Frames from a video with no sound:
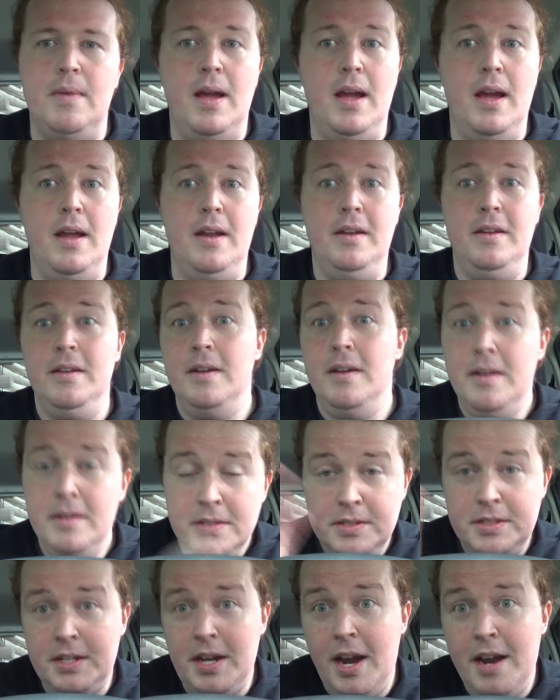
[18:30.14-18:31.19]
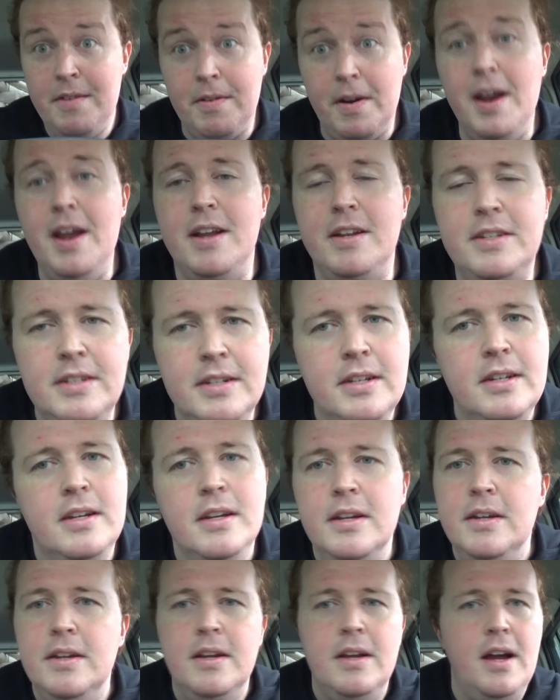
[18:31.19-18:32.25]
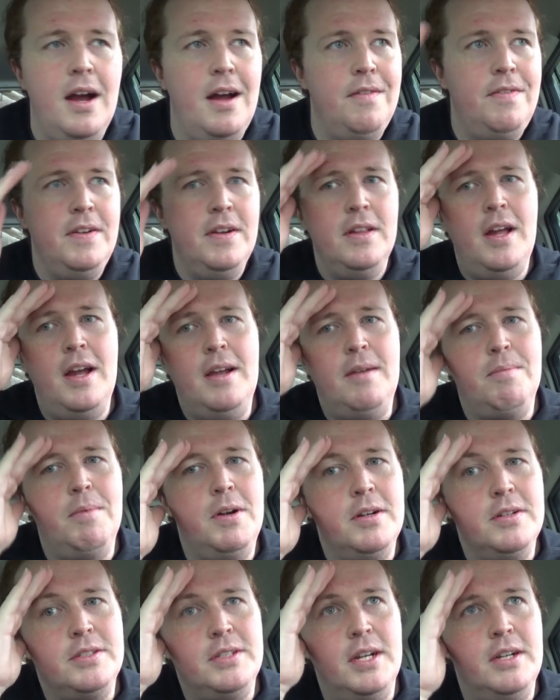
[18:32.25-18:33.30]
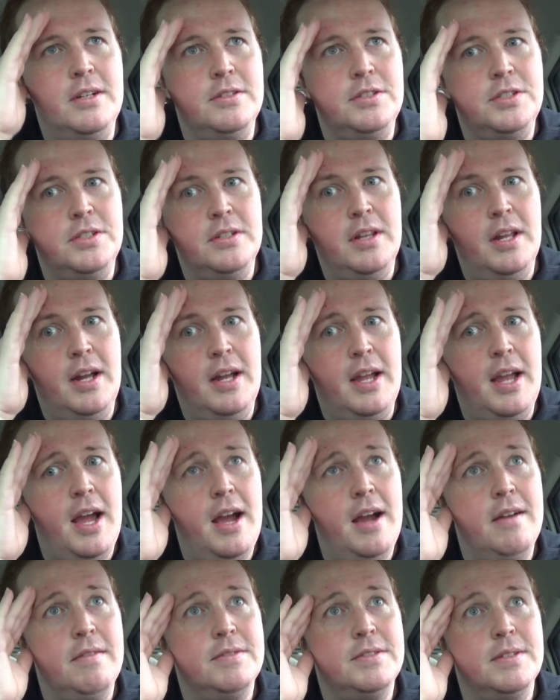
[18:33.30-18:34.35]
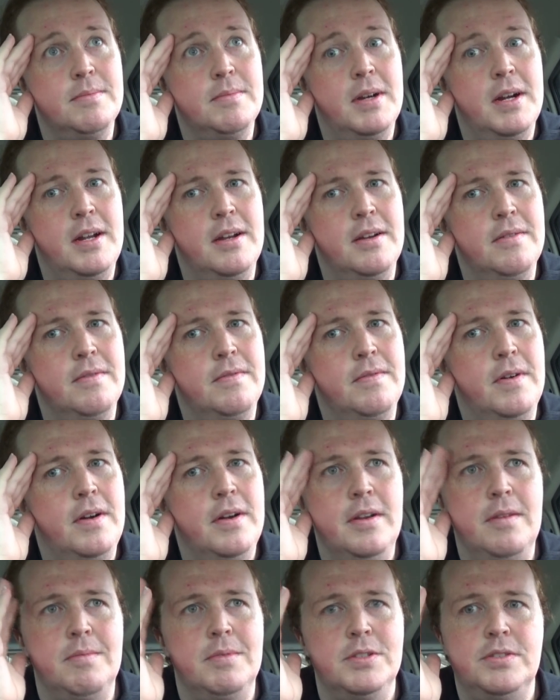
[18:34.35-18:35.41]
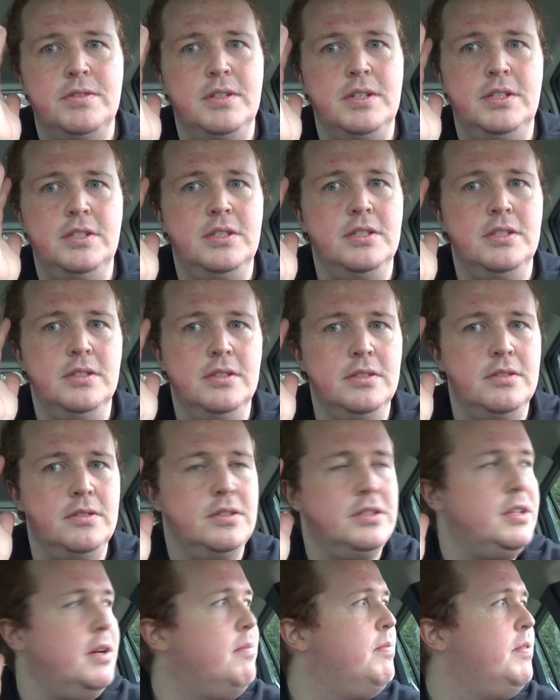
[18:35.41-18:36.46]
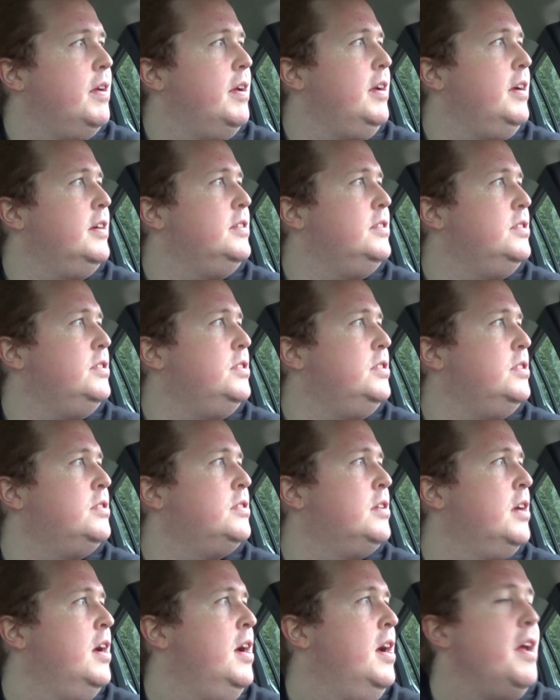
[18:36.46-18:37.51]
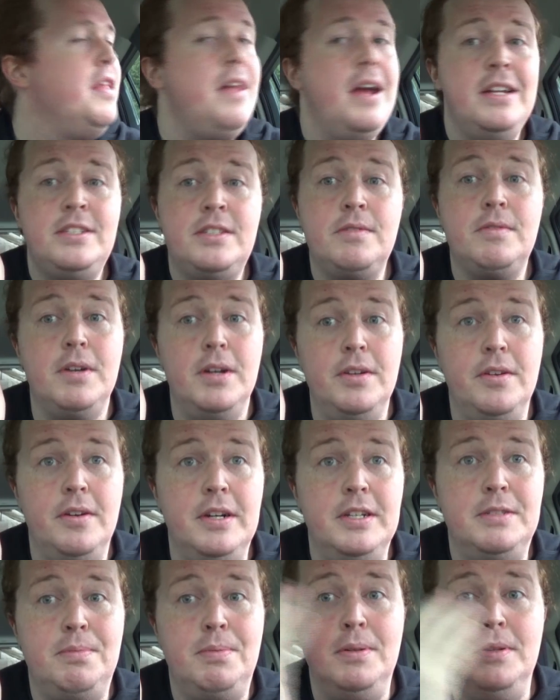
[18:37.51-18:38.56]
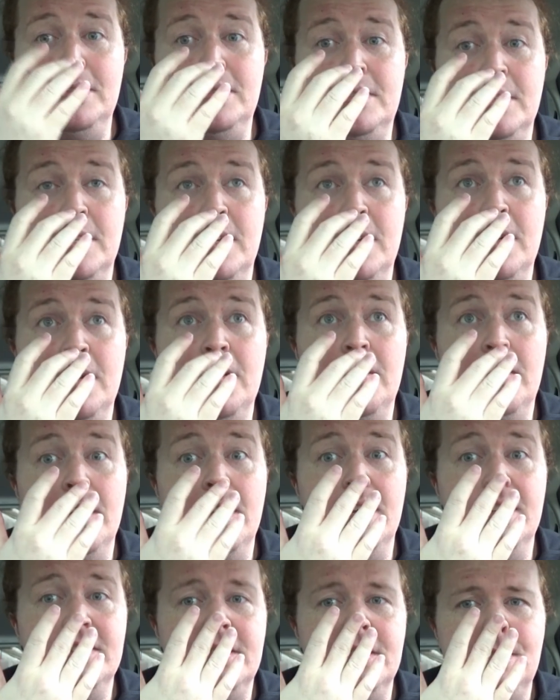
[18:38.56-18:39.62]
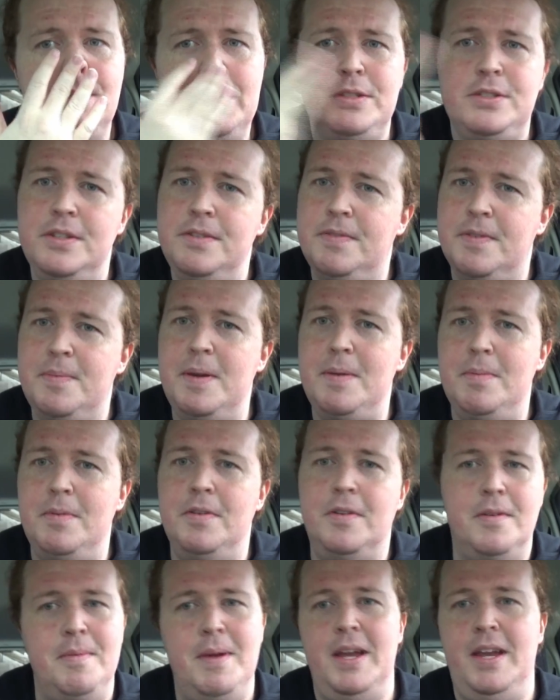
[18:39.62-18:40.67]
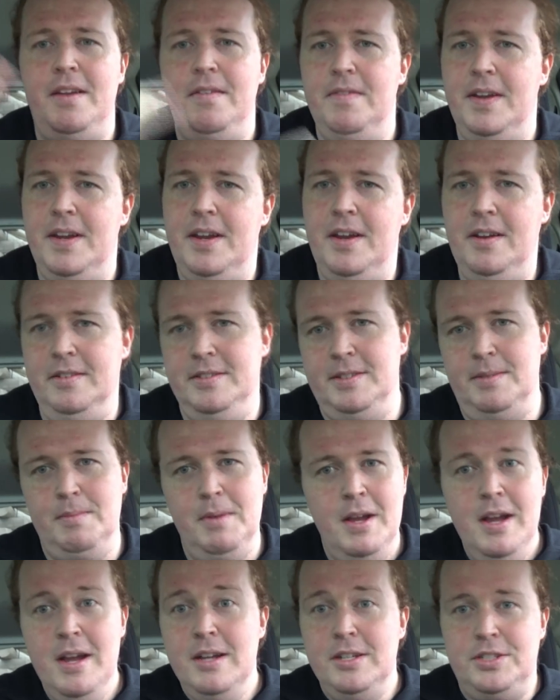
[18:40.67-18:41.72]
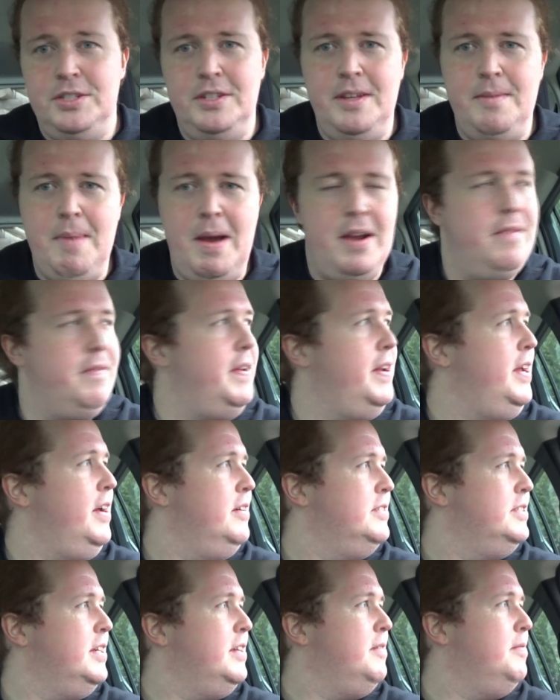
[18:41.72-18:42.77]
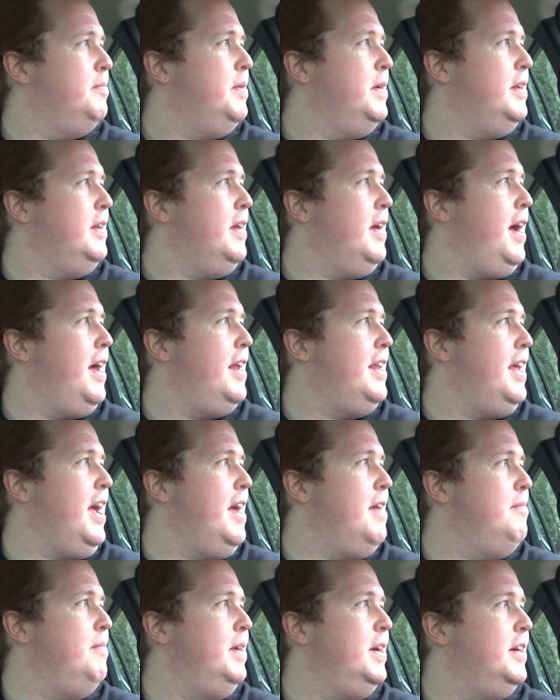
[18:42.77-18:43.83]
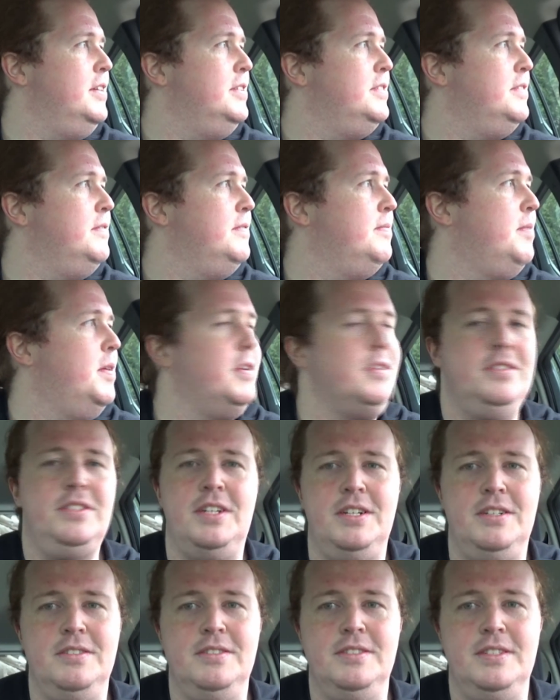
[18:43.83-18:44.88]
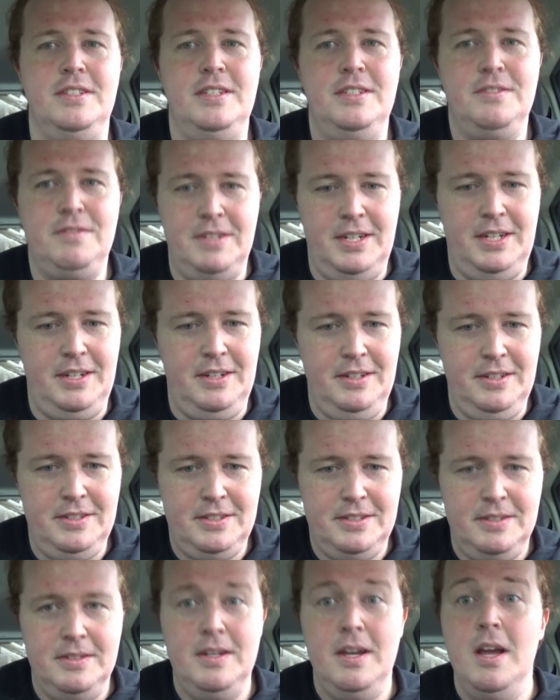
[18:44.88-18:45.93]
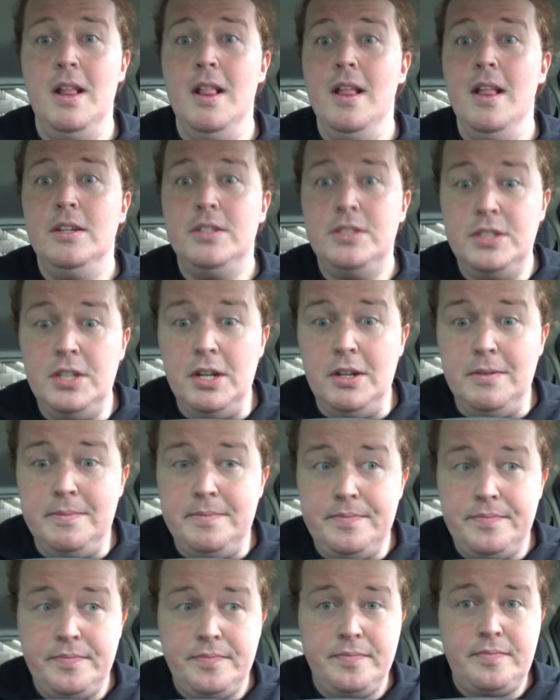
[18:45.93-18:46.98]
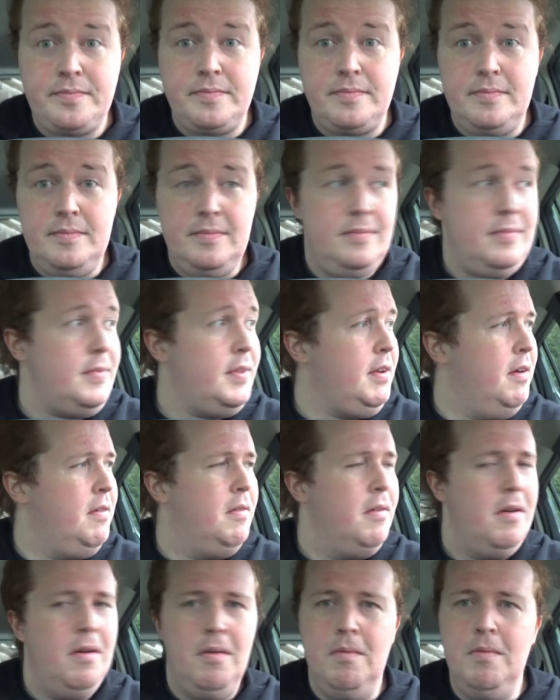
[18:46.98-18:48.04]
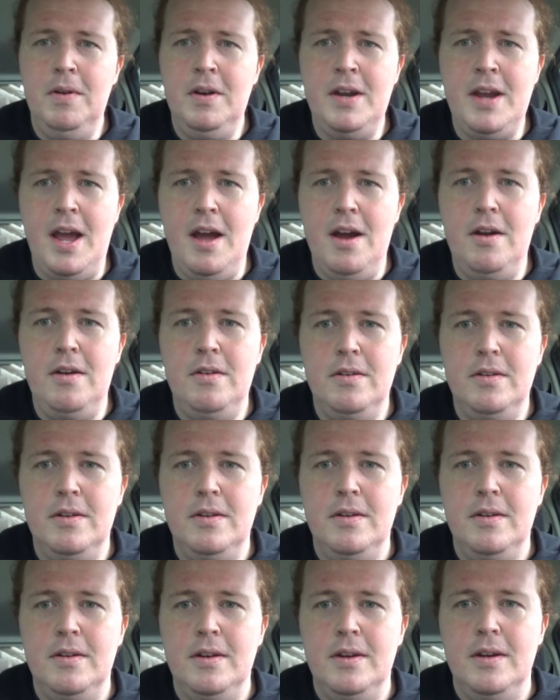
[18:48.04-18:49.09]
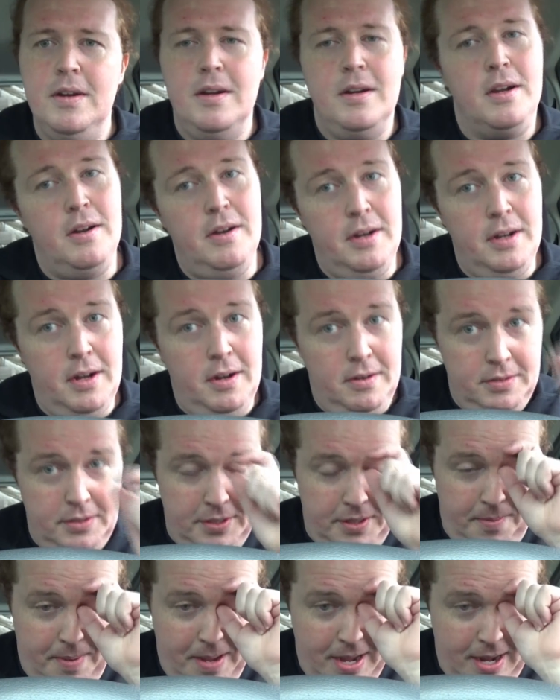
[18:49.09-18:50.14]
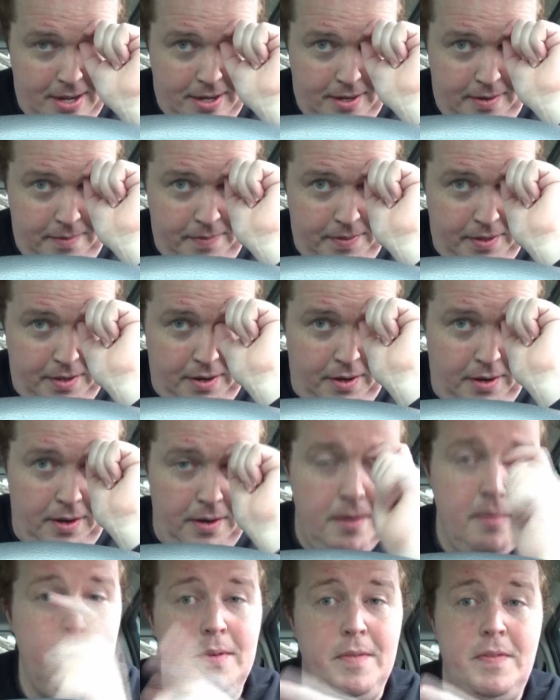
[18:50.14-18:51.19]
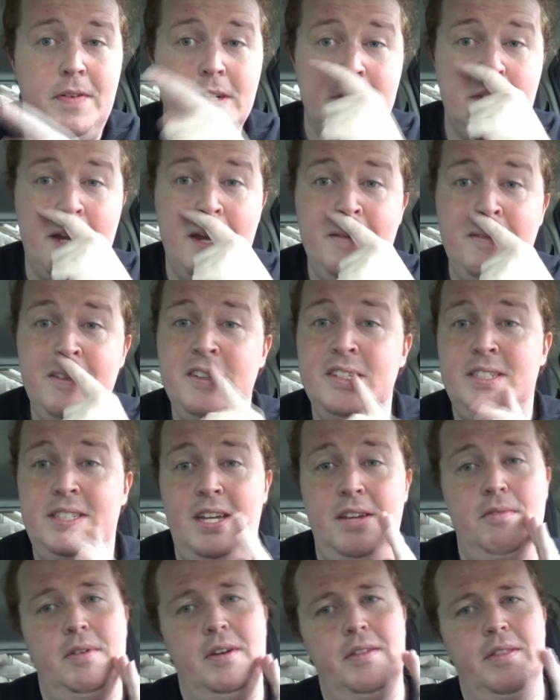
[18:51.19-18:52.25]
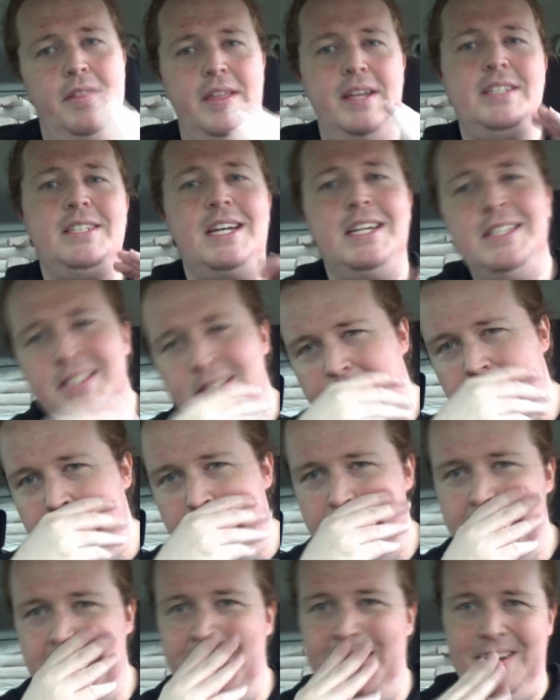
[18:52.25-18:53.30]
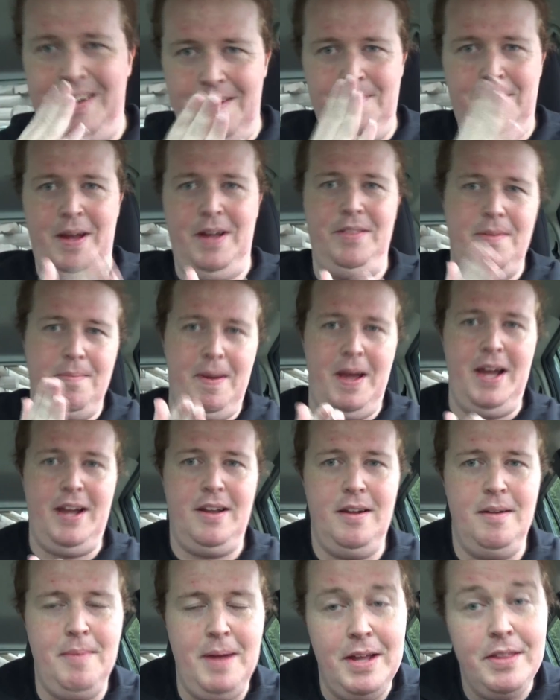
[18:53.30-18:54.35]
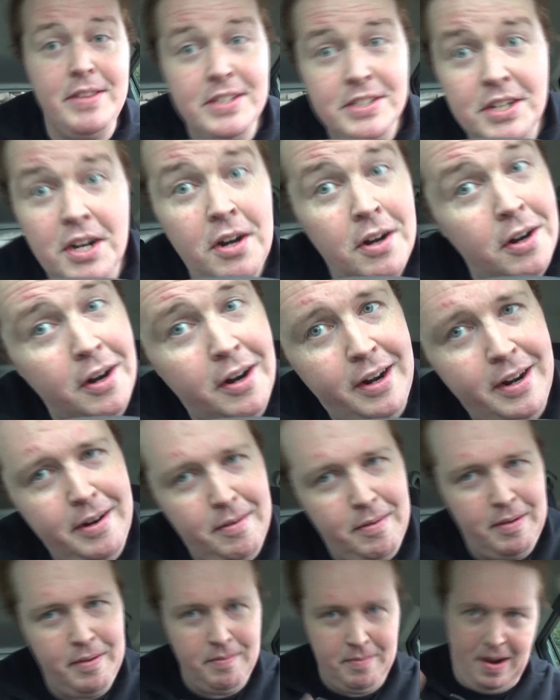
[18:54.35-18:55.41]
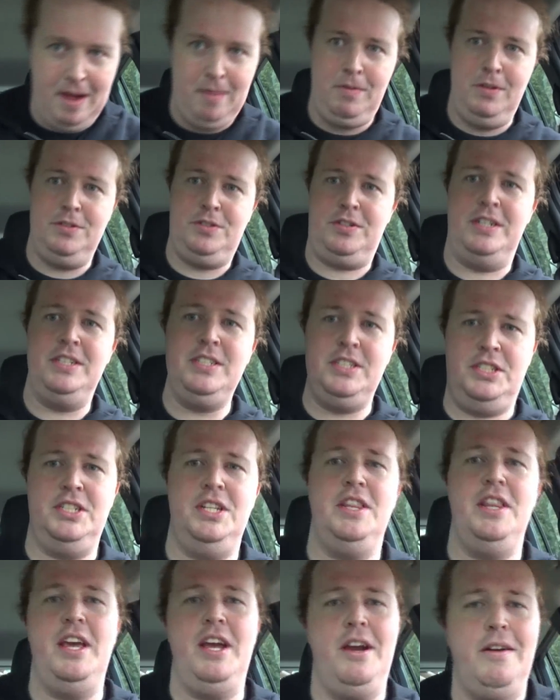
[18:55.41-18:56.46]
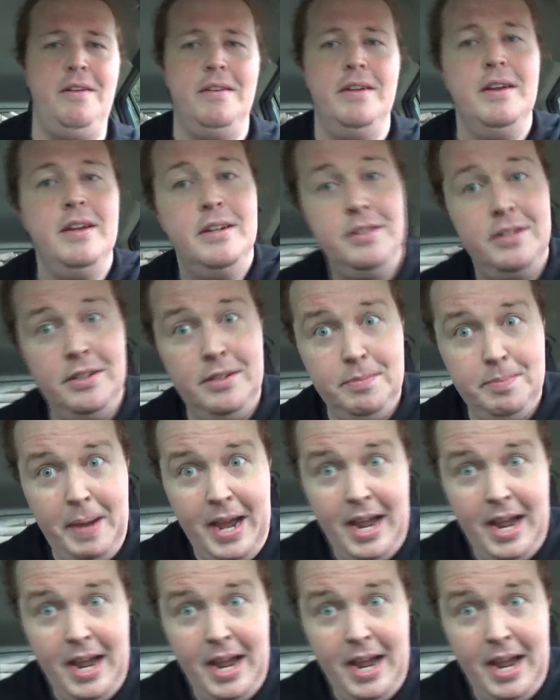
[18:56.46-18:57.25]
man, side rant. I feel like motorcycles should have some kind of volume restrictions or something, because that's the real noise pollution and annoyance, especially for people who are making videos. I'm sure the amount of videos that have had to end because of motorcycles is ridiculous. So, we're now going to go to the back of the car. But first, I'm going to say one of the things I don't like about this car, and we'll transition there to the